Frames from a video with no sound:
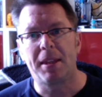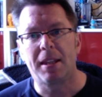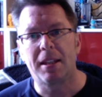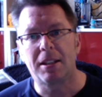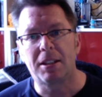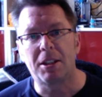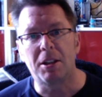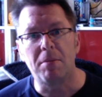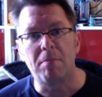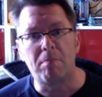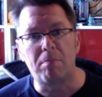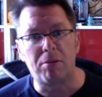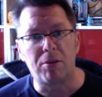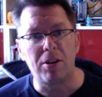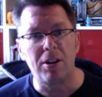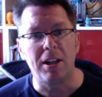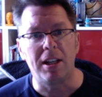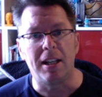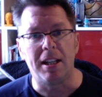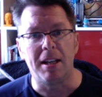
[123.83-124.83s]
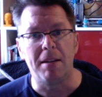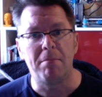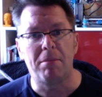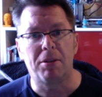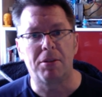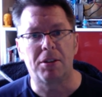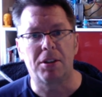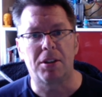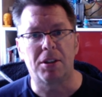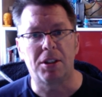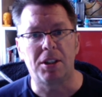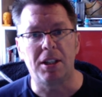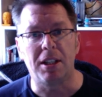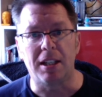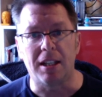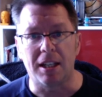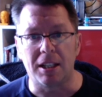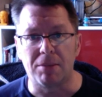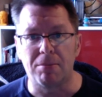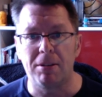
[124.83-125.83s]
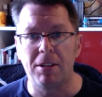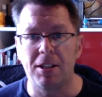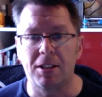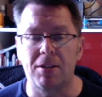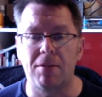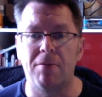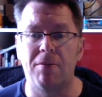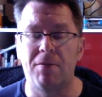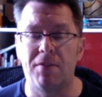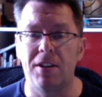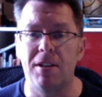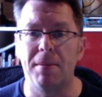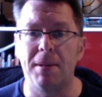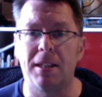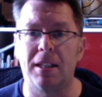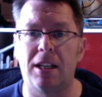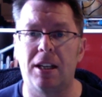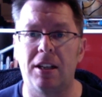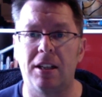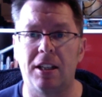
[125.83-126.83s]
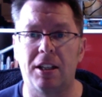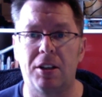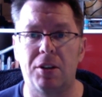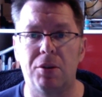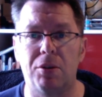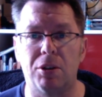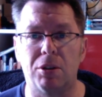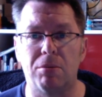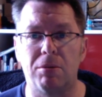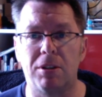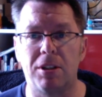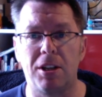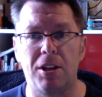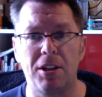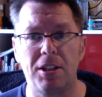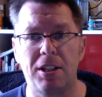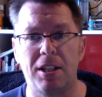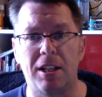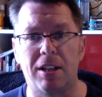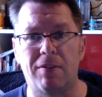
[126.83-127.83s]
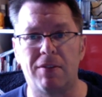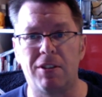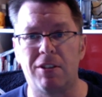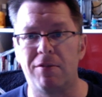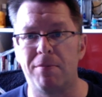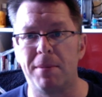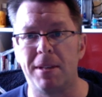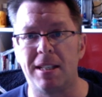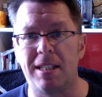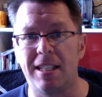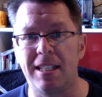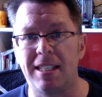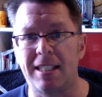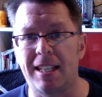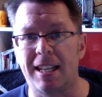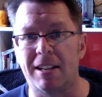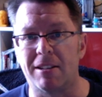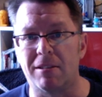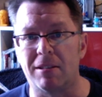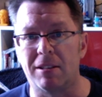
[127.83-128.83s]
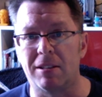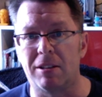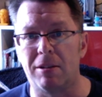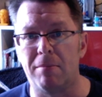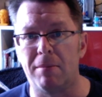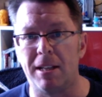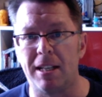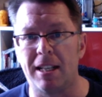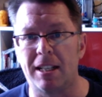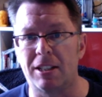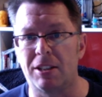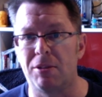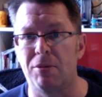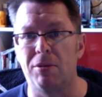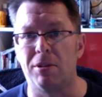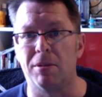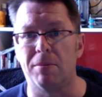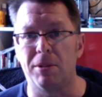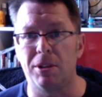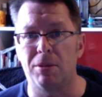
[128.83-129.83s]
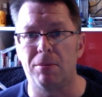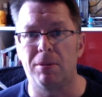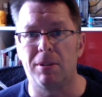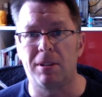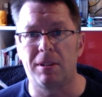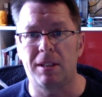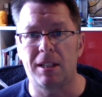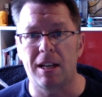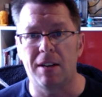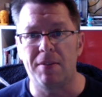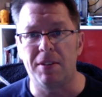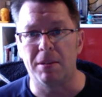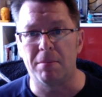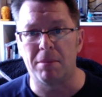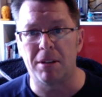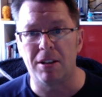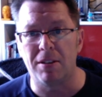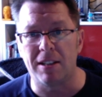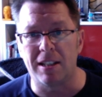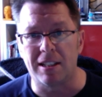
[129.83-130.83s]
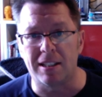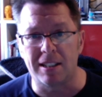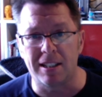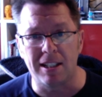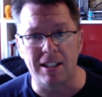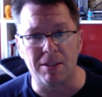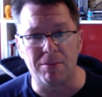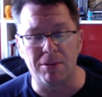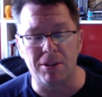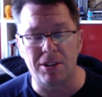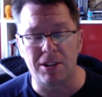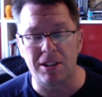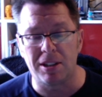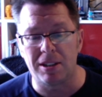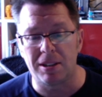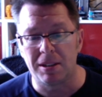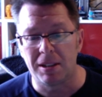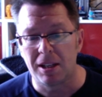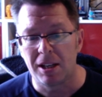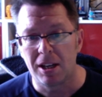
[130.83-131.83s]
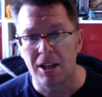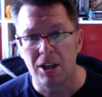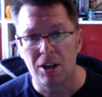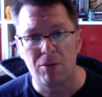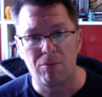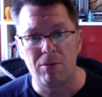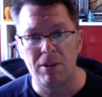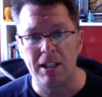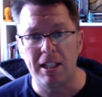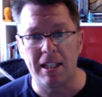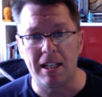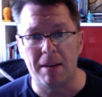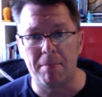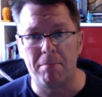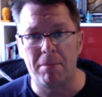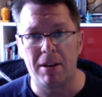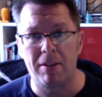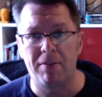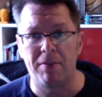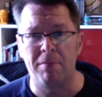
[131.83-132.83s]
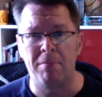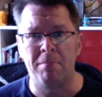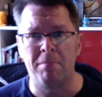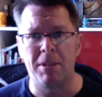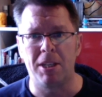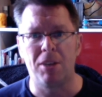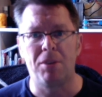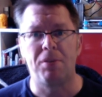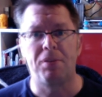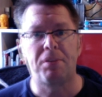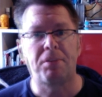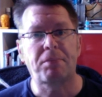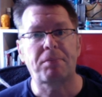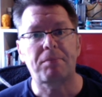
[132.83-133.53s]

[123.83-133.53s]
So Brian at Impulse RC, as well as confirming the likely cause, was nice enough to offer me a discount on my next order, which would cover the blown ESCs, which is really above and beyond.